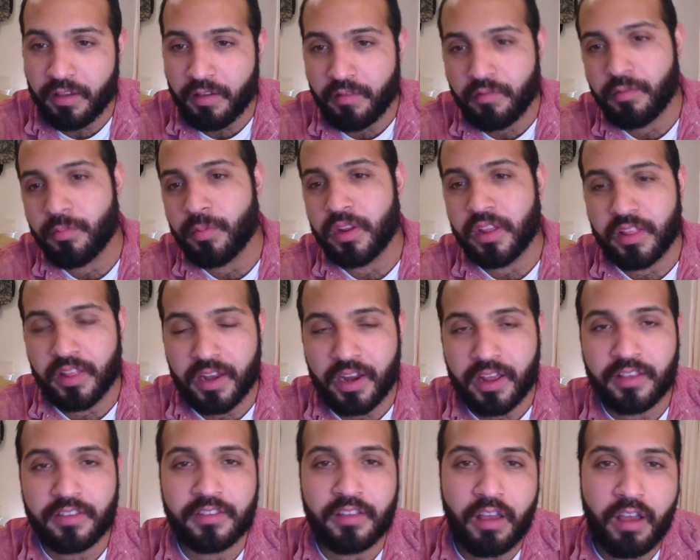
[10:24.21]
Everybody that
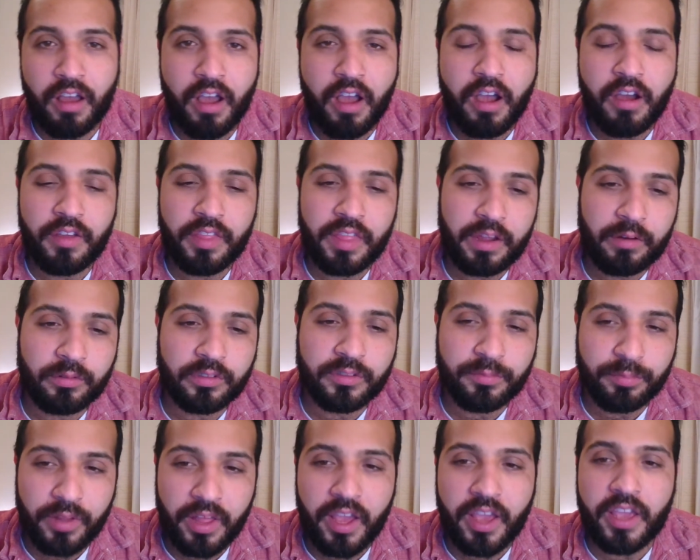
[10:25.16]
I saw that was
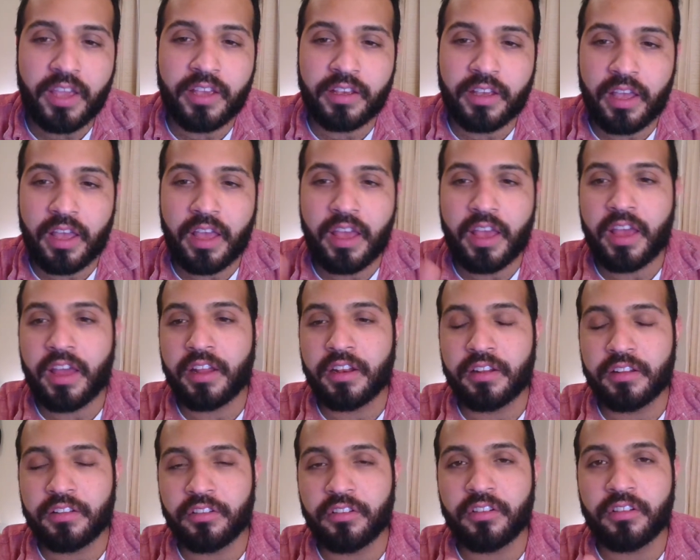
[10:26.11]
applying had,
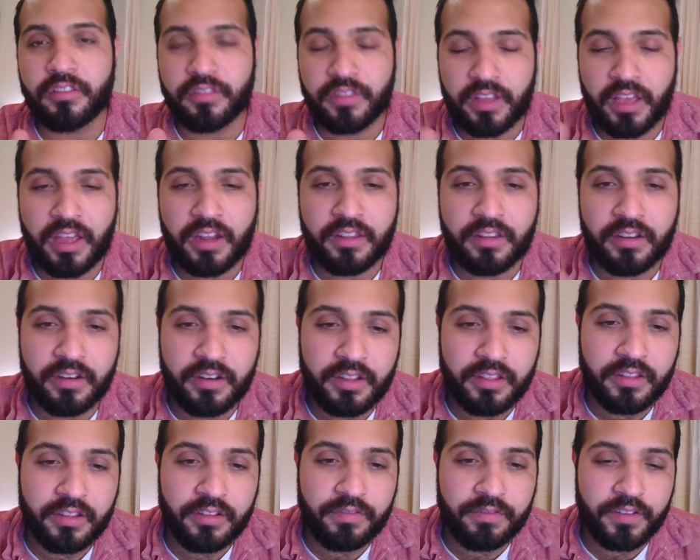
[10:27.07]
you know, they had their in
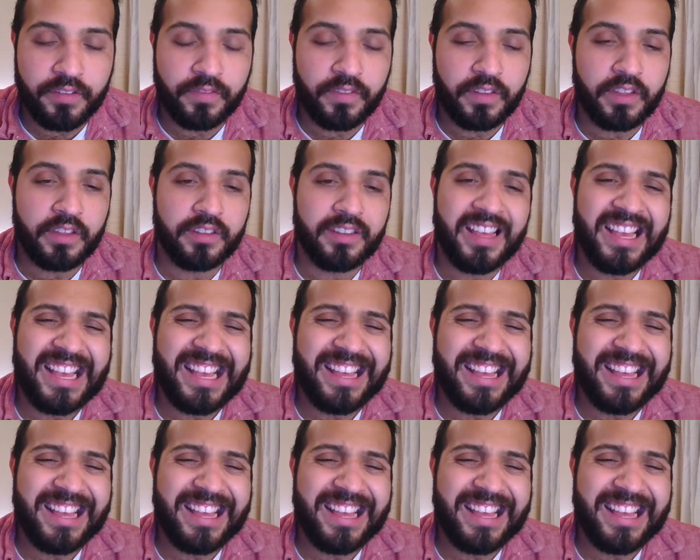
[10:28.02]
their 50s.